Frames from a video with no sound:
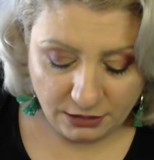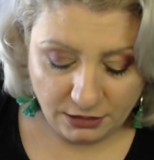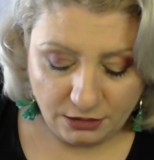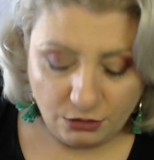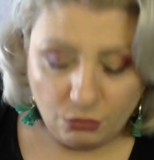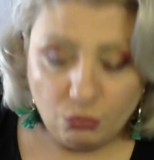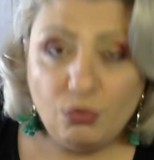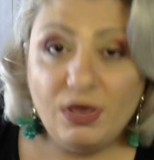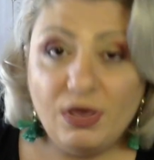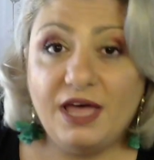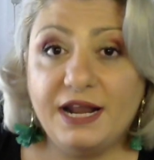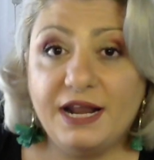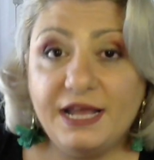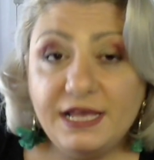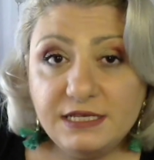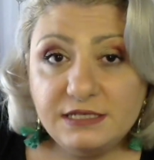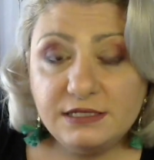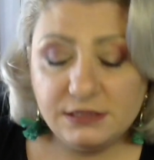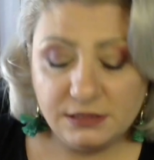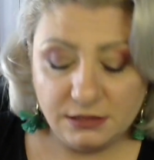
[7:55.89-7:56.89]

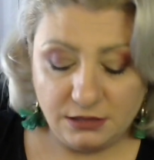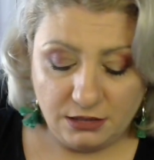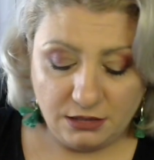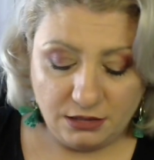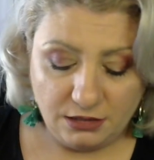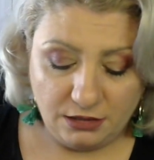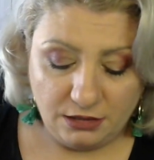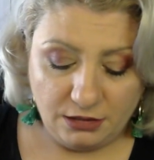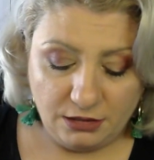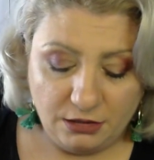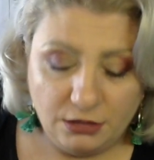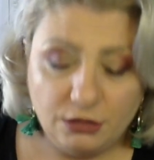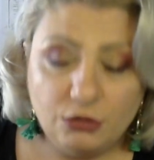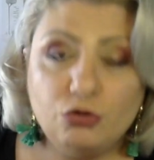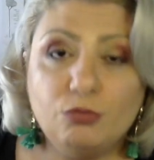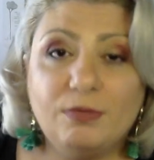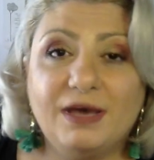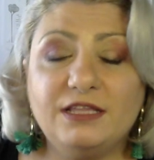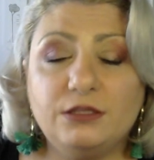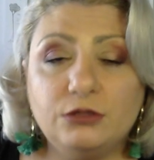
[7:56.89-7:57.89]
Whereas you
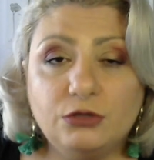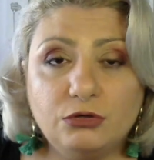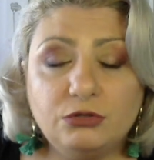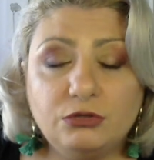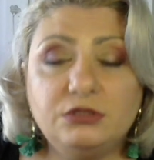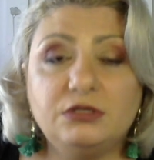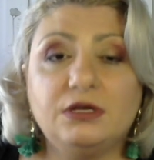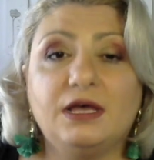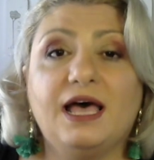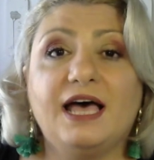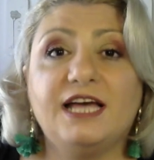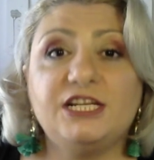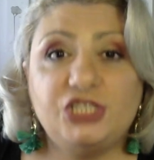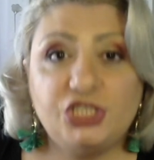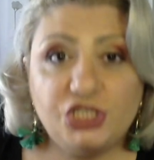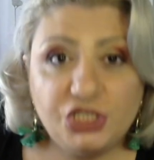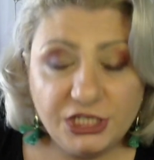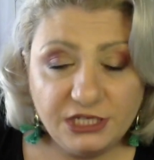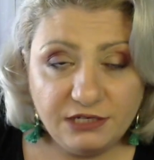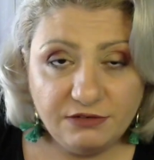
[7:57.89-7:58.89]
might not
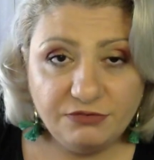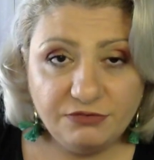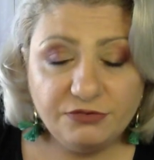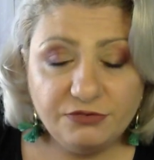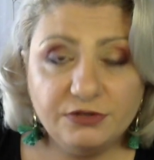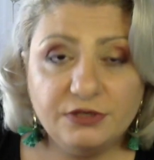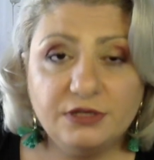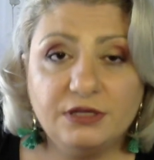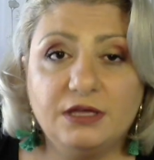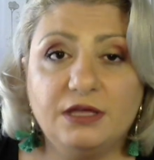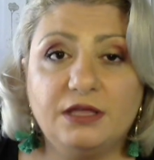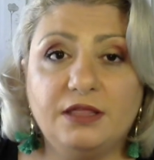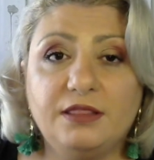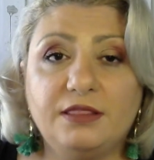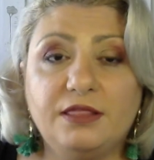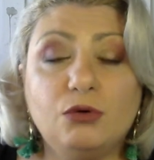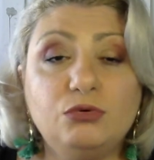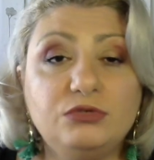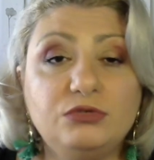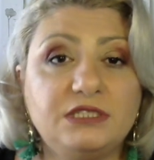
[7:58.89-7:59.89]
achieve
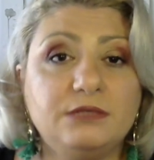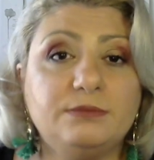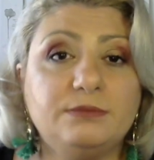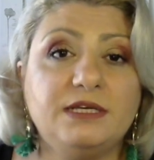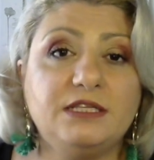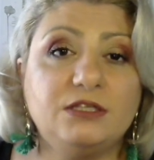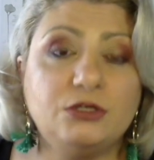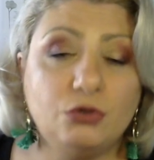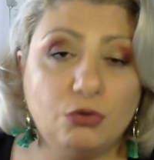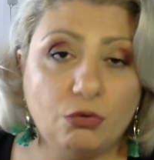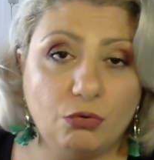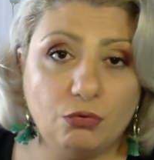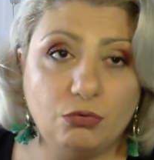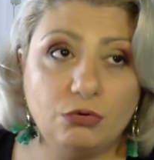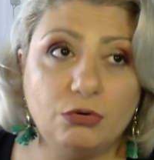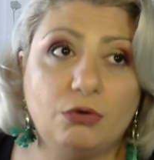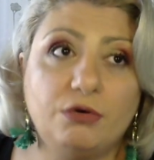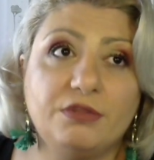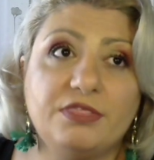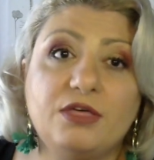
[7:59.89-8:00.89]
the ultimate goal
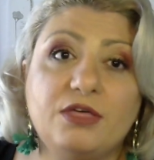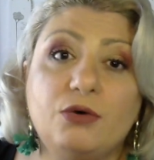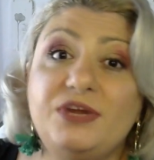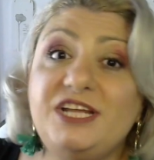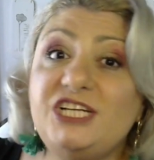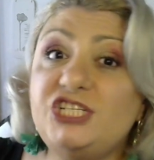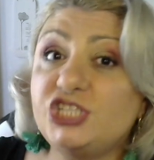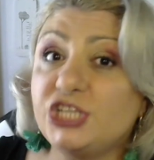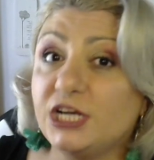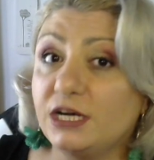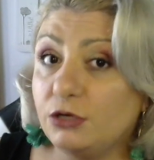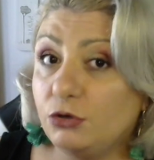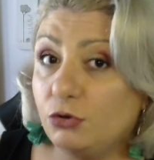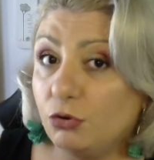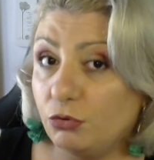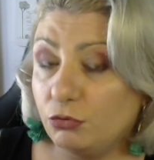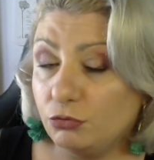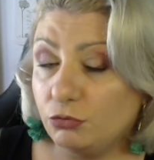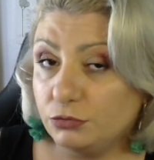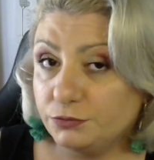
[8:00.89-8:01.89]
or the original
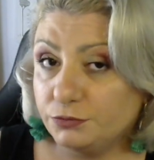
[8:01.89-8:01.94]
goal.